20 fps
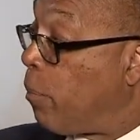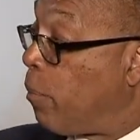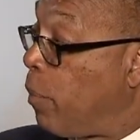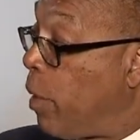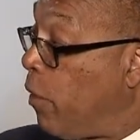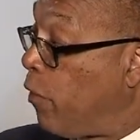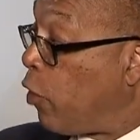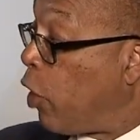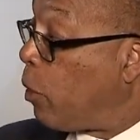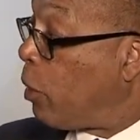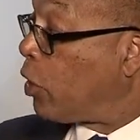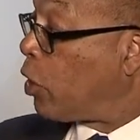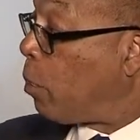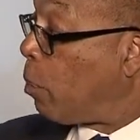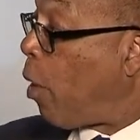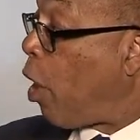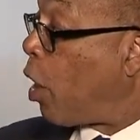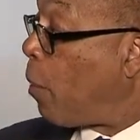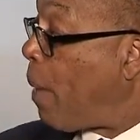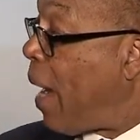been very much a
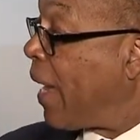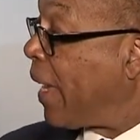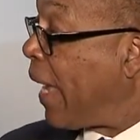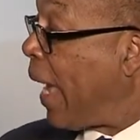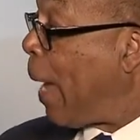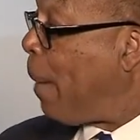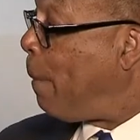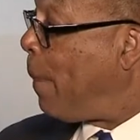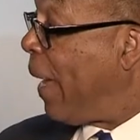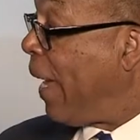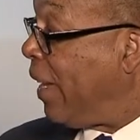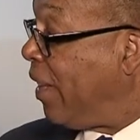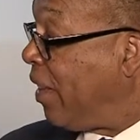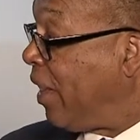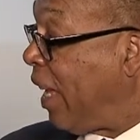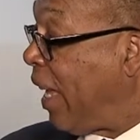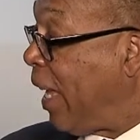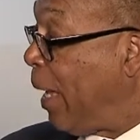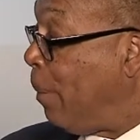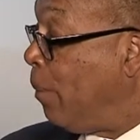part of my campaign
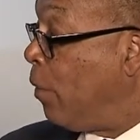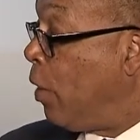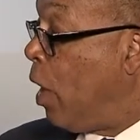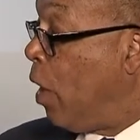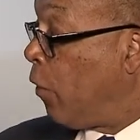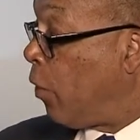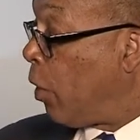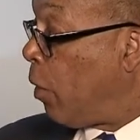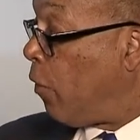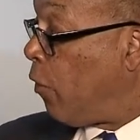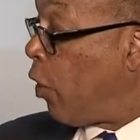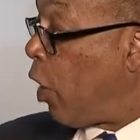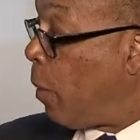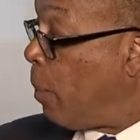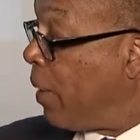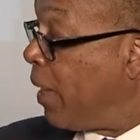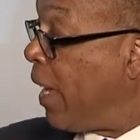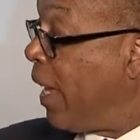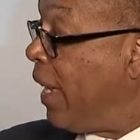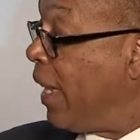team from the very
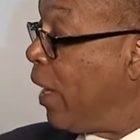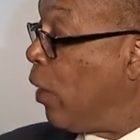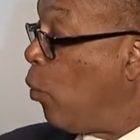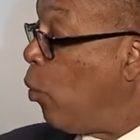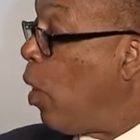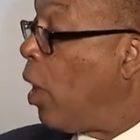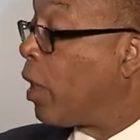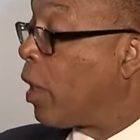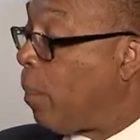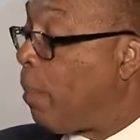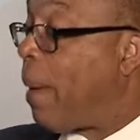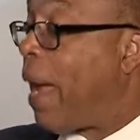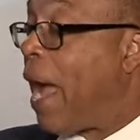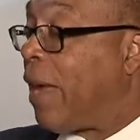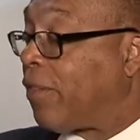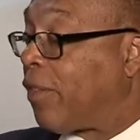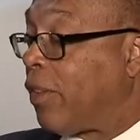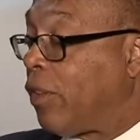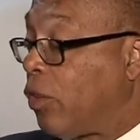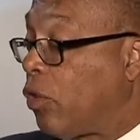beginning in one
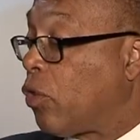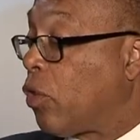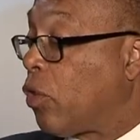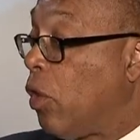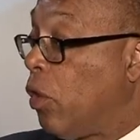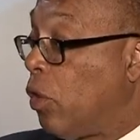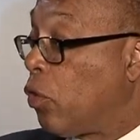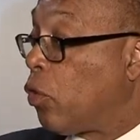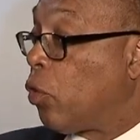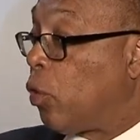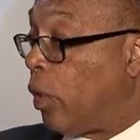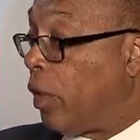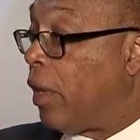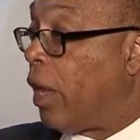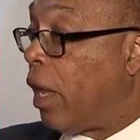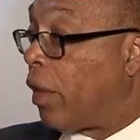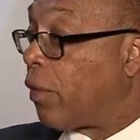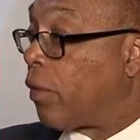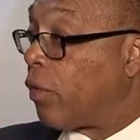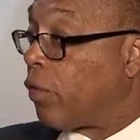capacity to
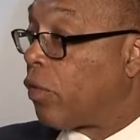another.